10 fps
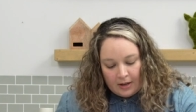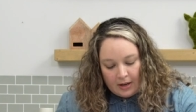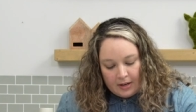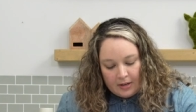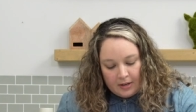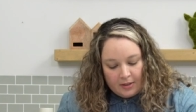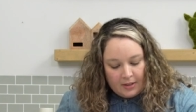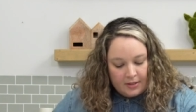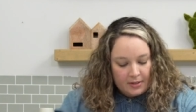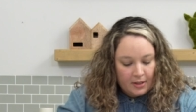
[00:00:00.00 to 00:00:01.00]
And
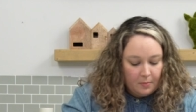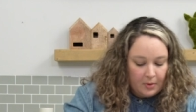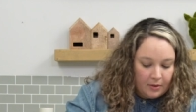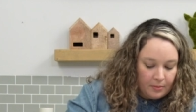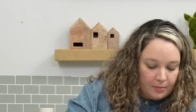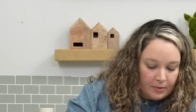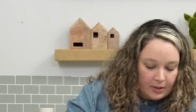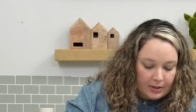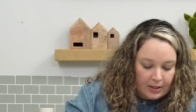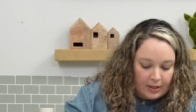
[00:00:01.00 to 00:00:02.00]
this could be
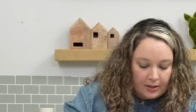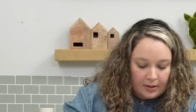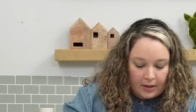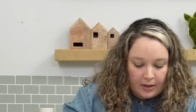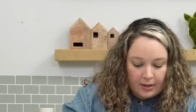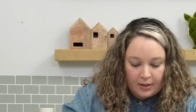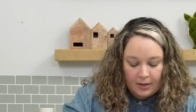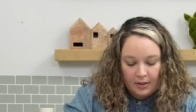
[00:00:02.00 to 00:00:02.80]
really like